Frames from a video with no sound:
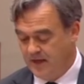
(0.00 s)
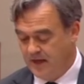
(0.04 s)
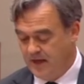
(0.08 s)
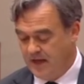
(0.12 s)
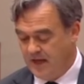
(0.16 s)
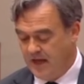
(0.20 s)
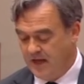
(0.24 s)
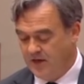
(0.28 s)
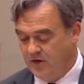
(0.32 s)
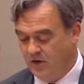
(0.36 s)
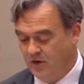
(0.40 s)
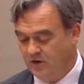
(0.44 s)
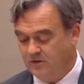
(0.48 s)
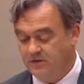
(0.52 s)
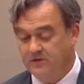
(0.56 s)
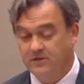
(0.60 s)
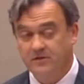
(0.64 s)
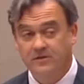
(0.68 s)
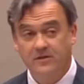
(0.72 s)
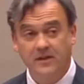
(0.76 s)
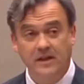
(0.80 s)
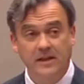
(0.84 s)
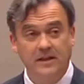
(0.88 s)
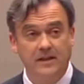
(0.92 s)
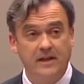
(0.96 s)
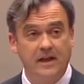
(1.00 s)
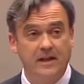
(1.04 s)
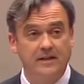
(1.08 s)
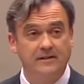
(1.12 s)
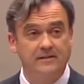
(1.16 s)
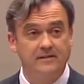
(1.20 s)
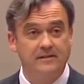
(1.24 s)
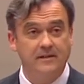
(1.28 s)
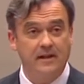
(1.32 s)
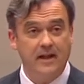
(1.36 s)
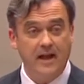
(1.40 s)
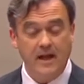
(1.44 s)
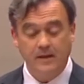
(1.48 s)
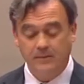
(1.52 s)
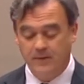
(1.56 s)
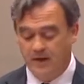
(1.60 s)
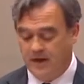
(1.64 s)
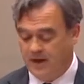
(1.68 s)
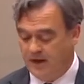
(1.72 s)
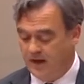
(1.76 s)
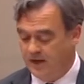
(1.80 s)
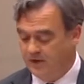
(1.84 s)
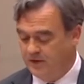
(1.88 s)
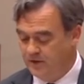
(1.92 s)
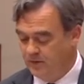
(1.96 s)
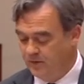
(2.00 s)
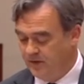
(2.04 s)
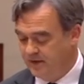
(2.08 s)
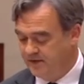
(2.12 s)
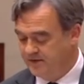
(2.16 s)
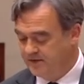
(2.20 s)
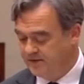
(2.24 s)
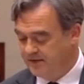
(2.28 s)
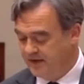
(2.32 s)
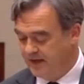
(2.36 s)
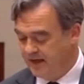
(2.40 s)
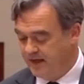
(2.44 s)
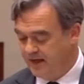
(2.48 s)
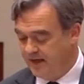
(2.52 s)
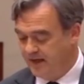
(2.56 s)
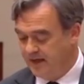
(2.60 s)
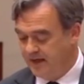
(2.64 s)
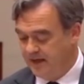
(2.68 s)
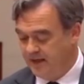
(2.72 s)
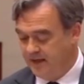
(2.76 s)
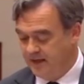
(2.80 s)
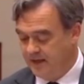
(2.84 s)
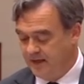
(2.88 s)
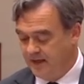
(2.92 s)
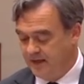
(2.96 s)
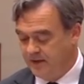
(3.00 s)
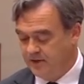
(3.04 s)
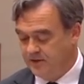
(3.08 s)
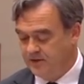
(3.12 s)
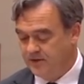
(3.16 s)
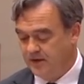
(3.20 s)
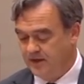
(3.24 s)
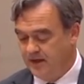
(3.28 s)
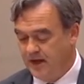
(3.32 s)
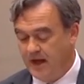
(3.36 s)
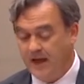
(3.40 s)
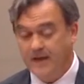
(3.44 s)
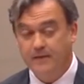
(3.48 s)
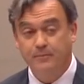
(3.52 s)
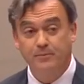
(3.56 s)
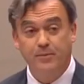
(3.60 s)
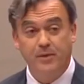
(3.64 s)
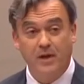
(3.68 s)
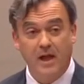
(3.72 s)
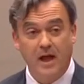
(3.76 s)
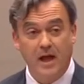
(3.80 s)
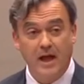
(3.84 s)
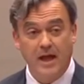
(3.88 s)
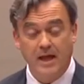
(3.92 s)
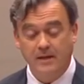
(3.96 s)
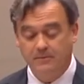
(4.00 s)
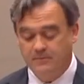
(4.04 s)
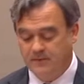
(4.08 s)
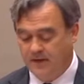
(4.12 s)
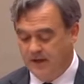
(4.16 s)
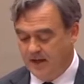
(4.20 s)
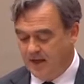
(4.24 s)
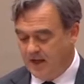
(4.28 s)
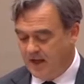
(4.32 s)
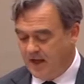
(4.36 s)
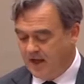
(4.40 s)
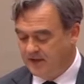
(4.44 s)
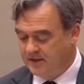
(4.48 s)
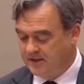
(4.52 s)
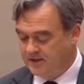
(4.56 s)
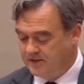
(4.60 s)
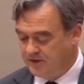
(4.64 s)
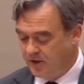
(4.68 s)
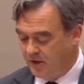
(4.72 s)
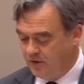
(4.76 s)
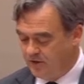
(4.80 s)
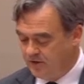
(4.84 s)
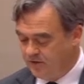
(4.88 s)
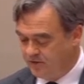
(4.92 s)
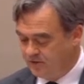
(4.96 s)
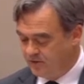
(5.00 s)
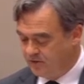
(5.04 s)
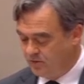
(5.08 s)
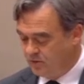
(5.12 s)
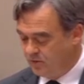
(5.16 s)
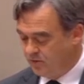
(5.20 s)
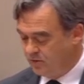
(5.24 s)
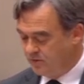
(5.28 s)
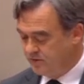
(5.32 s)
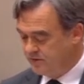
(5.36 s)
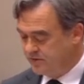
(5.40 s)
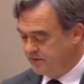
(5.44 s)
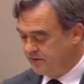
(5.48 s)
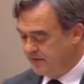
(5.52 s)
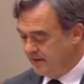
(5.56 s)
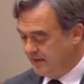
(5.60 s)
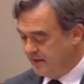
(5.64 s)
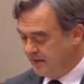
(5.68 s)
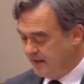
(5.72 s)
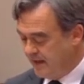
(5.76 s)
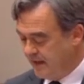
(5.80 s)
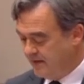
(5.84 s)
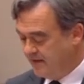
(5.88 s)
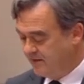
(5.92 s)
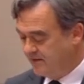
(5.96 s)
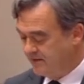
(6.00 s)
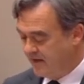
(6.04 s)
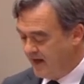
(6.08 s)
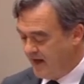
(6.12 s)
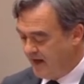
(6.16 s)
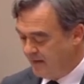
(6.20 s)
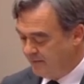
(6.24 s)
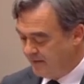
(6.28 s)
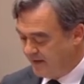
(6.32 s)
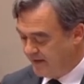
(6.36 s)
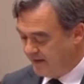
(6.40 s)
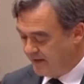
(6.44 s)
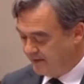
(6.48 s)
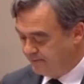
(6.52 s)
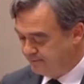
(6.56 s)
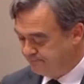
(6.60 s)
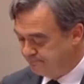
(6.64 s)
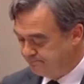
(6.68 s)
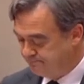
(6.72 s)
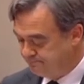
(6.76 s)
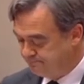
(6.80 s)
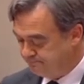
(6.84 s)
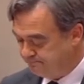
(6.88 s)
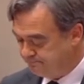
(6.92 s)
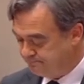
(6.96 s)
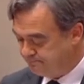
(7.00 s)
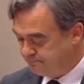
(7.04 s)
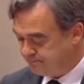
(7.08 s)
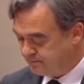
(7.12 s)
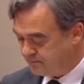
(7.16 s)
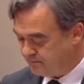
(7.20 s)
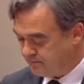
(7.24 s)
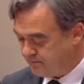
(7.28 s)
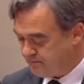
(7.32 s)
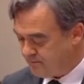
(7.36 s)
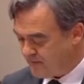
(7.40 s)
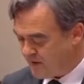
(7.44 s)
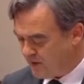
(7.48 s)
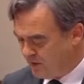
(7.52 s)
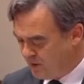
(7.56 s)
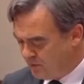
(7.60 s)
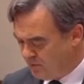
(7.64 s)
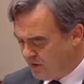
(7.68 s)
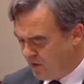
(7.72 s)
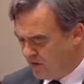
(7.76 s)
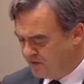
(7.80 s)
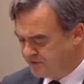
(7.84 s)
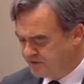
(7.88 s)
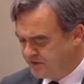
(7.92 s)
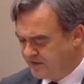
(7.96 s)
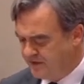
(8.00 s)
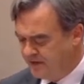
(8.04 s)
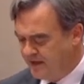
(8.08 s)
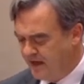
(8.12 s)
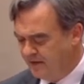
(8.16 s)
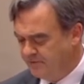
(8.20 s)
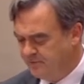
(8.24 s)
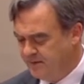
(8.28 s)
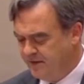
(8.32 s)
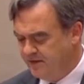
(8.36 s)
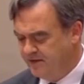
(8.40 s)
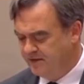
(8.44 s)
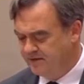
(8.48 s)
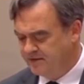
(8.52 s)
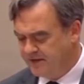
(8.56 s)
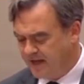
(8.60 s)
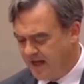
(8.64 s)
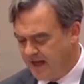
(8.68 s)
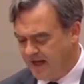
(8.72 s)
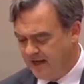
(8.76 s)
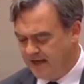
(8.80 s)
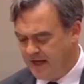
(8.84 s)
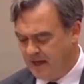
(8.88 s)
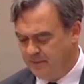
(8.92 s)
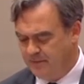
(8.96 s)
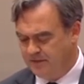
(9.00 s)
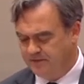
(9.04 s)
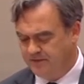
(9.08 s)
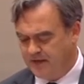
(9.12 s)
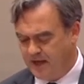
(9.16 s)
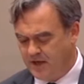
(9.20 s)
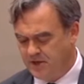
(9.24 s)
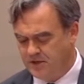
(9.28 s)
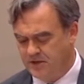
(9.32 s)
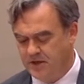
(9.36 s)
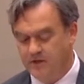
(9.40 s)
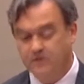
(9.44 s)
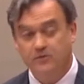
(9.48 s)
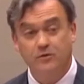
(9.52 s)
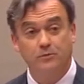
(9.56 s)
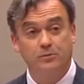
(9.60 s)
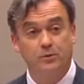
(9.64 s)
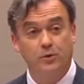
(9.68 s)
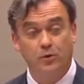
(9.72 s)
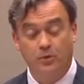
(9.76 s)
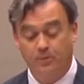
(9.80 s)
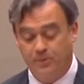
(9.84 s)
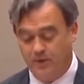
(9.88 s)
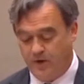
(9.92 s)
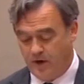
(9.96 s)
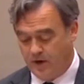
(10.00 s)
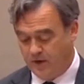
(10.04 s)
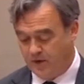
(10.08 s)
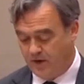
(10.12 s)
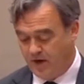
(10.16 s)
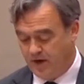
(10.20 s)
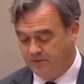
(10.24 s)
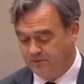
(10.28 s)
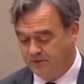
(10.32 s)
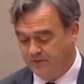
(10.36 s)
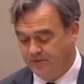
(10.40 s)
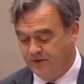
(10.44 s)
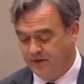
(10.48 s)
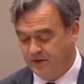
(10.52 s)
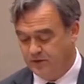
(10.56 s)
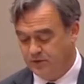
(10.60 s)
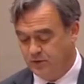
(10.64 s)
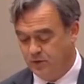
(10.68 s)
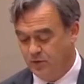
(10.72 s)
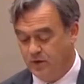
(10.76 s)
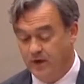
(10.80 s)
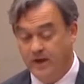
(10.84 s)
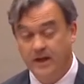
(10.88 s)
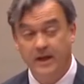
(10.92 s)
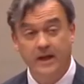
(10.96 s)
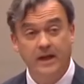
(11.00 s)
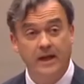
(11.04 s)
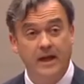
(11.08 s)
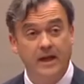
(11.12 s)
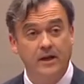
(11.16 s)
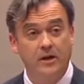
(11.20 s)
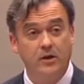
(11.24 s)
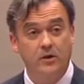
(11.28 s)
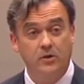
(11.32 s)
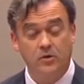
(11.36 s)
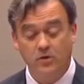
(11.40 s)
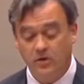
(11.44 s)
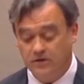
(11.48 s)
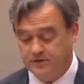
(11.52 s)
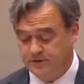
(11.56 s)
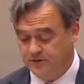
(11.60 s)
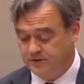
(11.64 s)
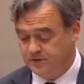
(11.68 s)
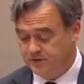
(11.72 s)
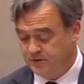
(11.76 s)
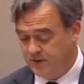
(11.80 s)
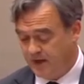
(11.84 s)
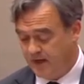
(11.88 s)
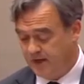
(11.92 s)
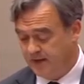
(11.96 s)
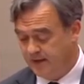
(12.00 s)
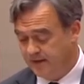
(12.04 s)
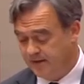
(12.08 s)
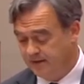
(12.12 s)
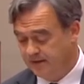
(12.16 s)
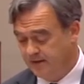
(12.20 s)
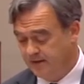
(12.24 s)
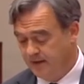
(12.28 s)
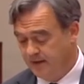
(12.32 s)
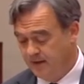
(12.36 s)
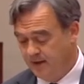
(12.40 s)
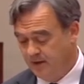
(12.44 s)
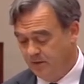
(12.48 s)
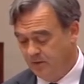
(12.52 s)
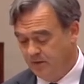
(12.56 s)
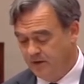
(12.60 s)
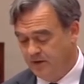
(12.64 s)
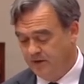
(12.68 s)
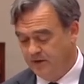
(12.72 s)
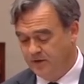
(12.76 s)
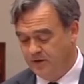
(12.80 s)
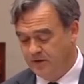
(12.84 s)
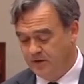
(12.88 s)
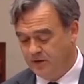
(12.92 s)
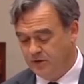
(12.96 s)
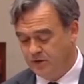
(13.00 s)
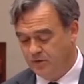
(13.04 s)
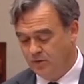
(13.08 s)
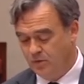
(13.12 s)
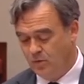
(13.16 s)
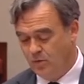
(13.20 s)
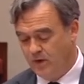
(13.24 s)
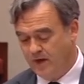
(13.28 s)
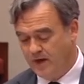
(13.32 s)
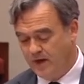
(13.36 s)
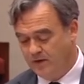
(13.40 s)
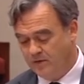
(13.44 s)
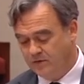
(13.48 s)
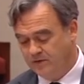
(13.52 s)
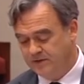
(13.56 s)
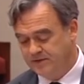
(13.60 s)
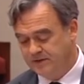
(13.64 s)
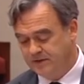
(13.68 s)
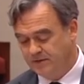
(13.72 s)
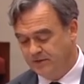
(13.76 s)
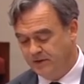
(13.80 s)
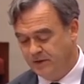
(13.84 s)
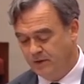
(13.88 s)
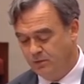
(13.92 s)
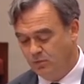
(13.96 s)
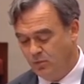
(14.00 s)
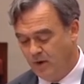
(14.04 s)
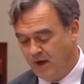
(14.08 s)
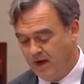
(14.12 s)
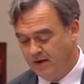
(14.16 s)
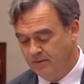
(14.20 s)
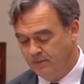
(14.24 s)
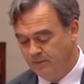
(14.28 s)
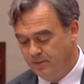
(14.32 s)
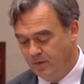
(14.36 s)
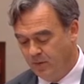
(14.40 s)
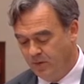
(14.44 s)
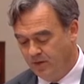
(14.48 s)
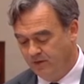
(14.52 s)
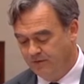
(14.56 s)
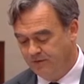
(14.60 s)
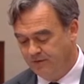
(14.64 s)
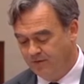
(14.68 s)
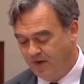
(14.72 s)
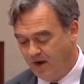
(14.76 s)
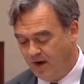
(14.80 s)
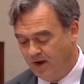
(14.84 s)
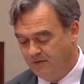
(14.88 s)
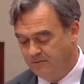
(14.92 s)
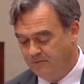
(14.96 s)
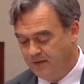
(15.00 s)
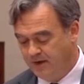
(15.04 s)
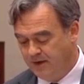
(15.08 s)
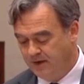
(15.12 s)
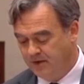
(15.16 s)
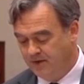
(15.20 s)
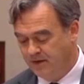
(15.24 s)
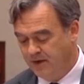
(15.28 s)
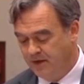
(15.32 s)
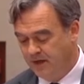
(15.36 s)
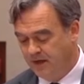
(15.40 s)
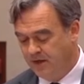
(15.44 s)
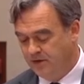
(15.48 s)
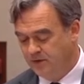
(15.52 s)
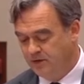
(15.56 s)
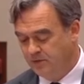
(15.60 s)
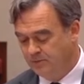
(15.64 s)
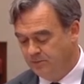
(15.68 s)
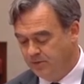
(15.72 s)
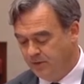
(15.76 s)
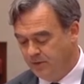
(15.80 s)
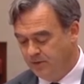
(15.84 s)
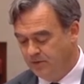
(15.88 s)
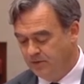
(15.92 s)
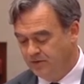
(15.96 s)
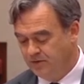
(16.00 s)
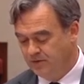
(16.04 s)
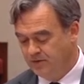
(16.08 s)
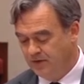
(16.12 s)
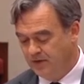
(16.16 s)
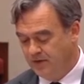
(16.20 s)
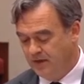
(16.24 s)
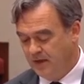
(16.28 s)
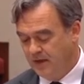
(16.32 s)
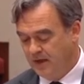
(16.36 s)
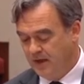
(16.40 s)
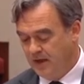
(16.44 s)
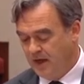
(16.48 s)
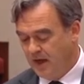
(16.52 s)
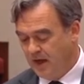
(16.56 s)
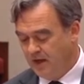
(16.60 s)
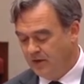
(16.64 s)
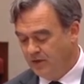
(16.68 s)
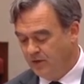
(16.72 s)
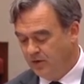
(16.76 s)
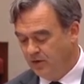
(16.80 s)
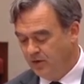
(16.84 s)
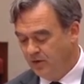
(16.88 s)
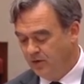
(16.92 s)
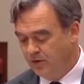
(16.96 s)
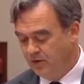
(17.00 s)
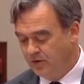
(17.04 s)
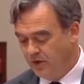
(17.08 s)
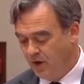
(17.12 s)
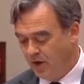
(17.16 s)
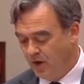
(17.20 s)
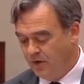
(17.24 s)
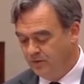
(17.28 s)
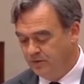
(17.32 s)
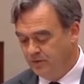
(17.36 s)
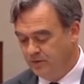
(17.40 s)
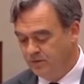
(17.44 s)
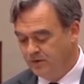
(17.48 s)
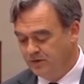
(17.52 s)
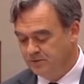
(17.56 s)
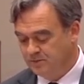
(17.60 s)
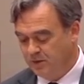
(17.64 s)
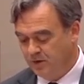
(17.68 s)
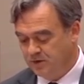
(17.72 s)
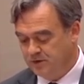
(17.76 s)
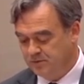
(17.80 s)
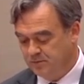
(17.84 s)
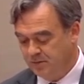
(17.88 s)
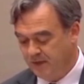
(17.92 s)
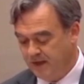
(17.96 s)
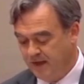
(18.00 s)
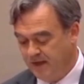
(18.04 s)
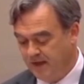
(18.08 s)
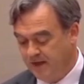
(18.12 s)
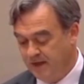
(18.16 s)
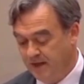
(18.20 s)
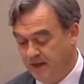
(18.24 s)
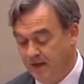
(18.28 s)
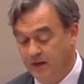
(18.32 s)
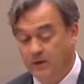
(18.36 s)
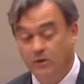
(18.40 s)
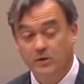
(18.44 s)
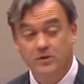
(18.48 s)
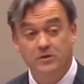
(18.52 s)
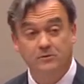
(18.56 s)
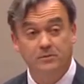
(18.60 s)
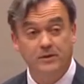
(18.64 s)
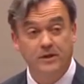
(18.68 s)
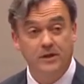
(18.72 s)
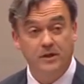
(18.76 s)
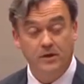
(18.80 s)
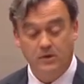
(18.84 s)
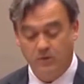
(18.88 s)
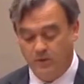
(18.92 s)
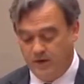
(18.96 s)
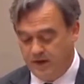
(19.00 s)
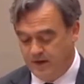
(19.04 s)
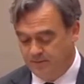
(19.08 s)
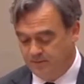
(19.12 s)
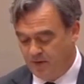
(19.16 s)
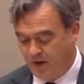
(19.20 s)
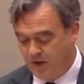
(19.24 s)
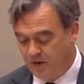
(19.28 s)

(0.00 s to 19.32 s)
and not seek, as Labor are doing today, to lay blame and sow discourse and disharmony. The Morrison Government is scaling up its aged care support programs in Victoria and across Australia, with an additional $171.5 million to boost a new COVID response plan, which has been agreed by